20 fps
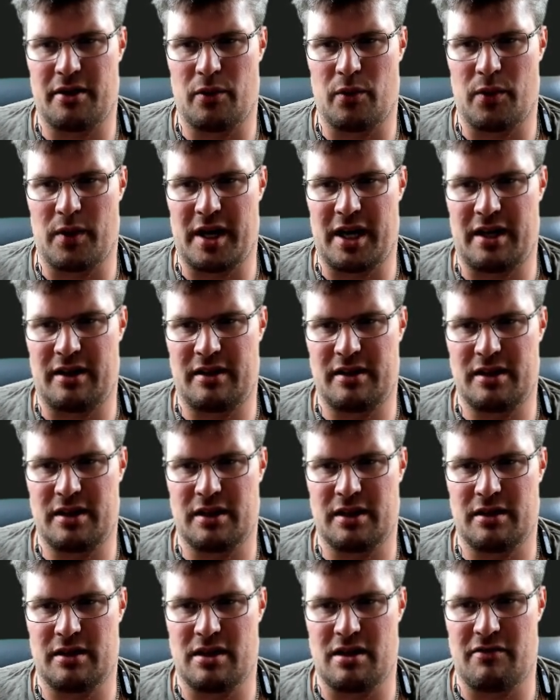when
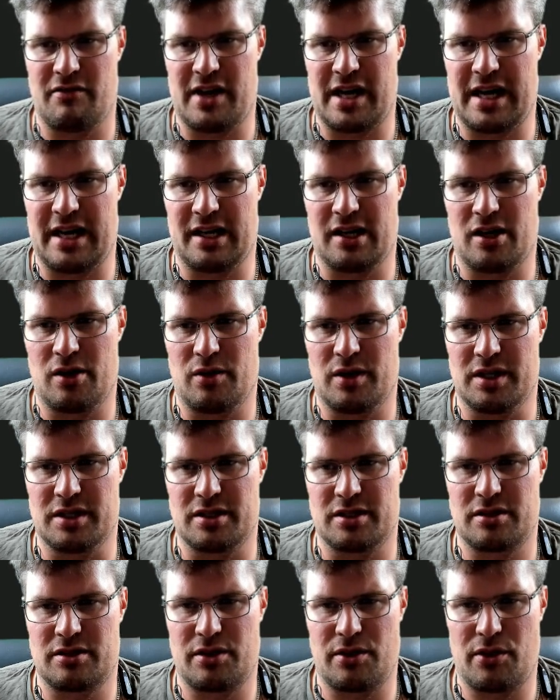the value is
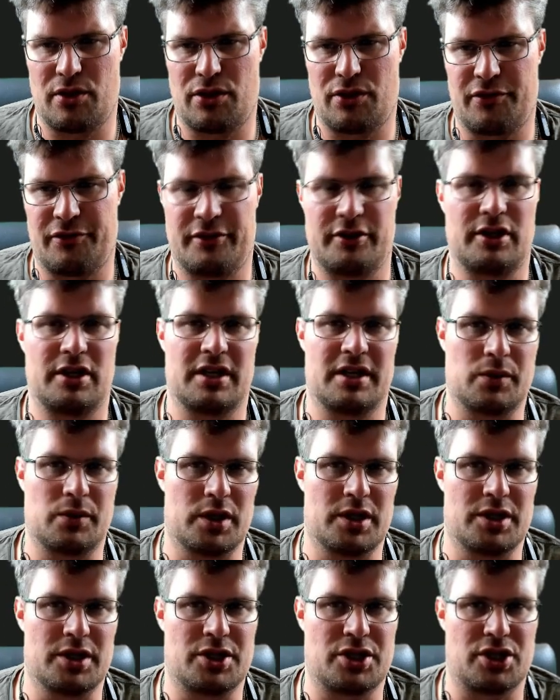truthful, it
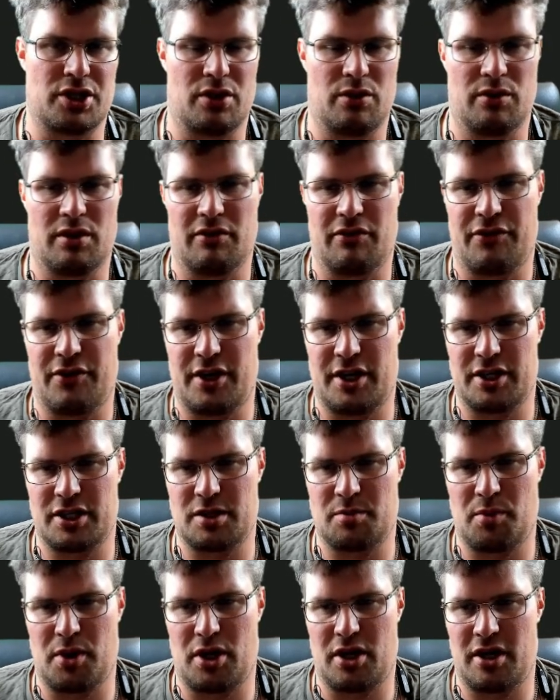will show the
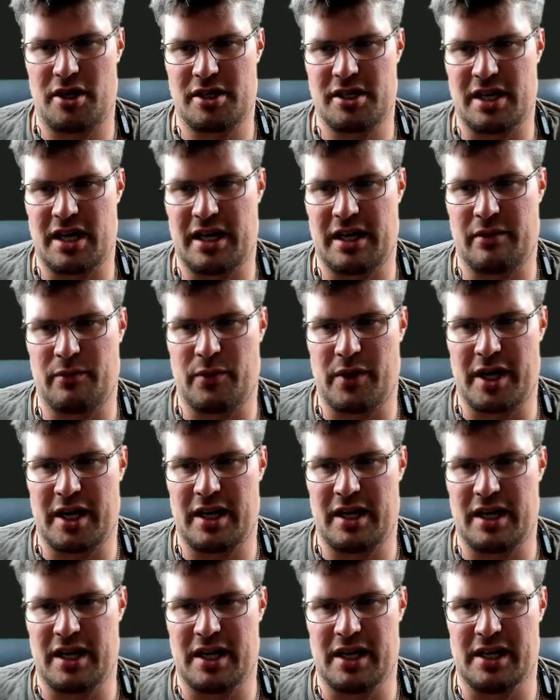first part, and
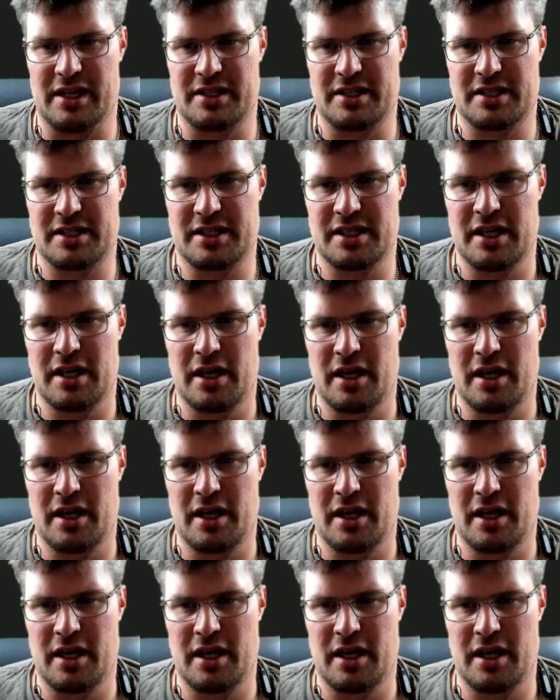when it's